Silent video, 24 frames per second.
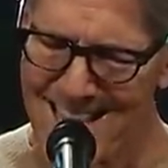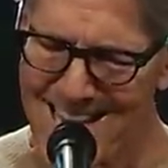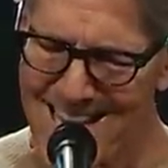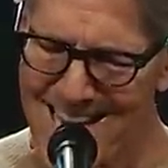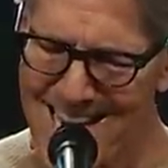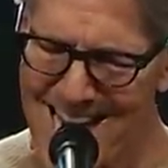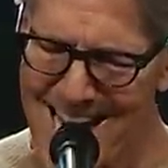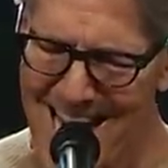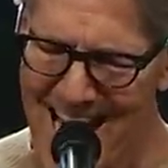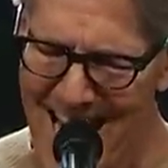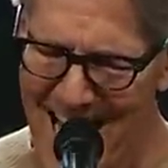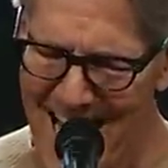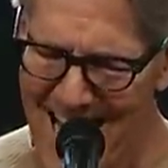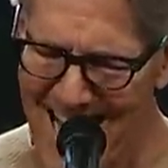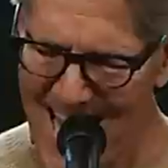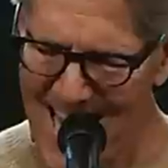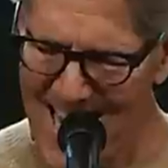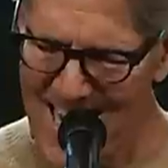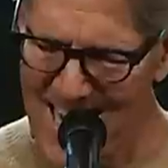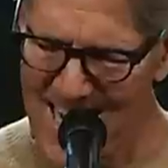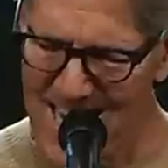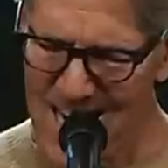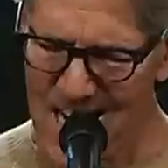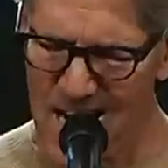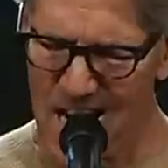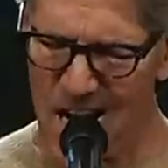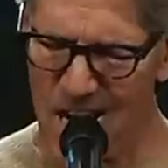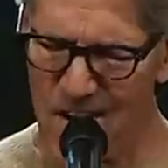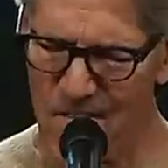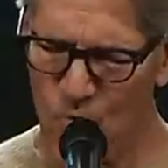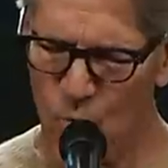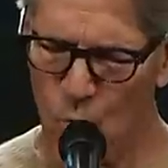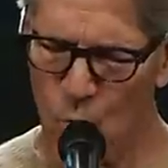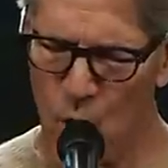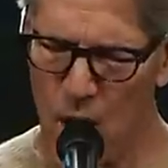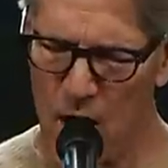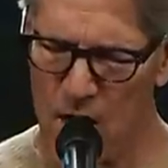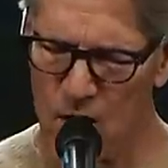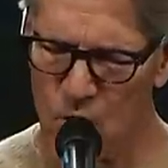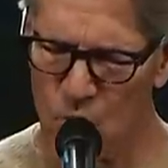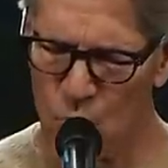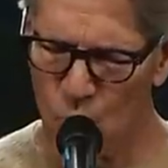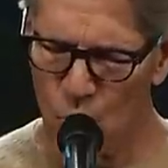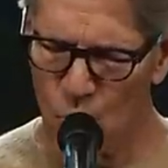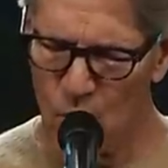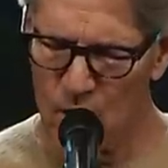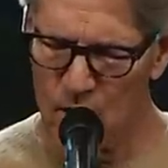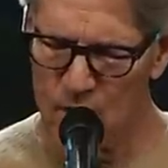the end of
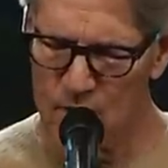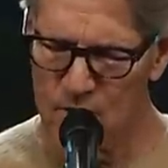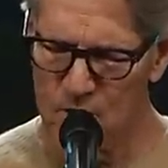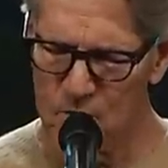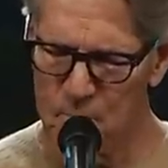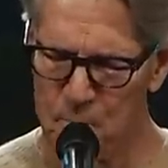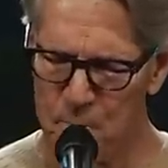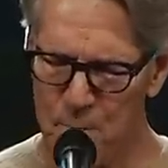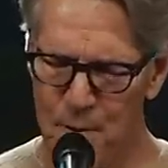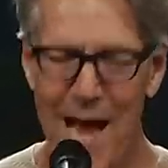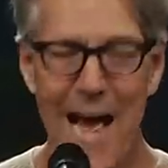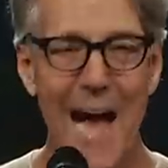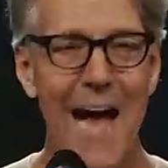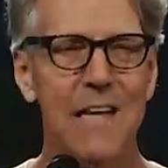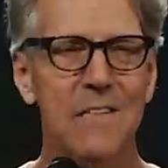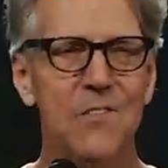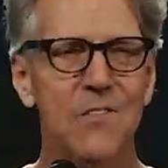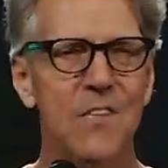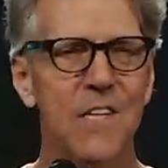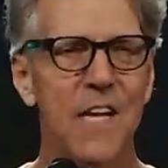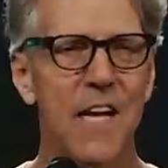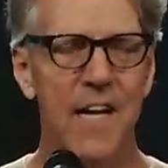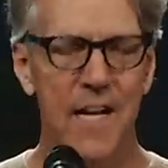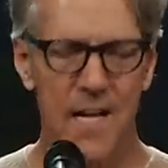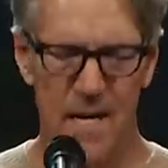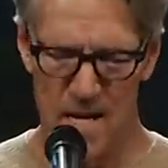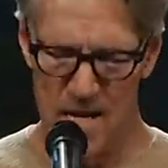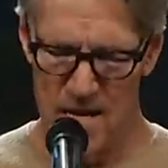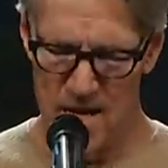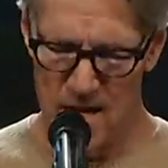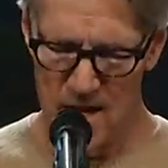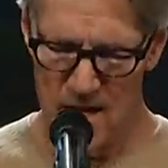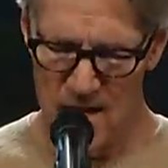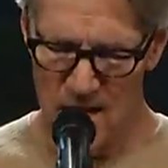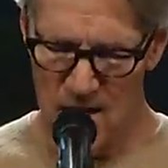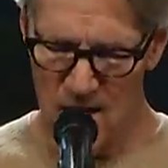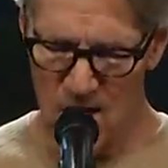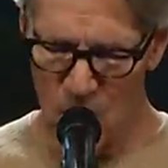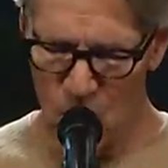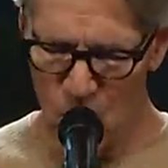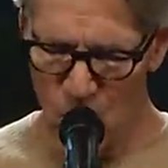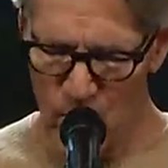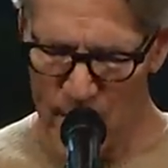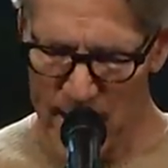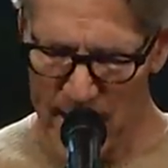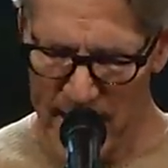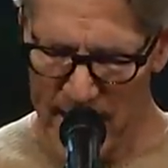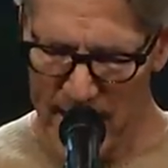what was passing
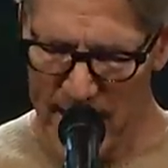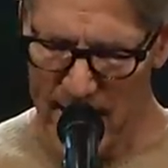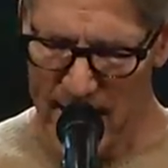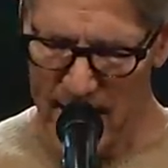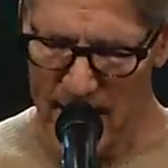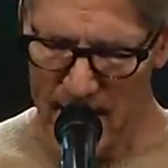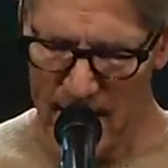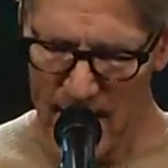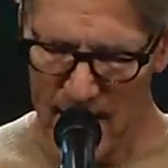away.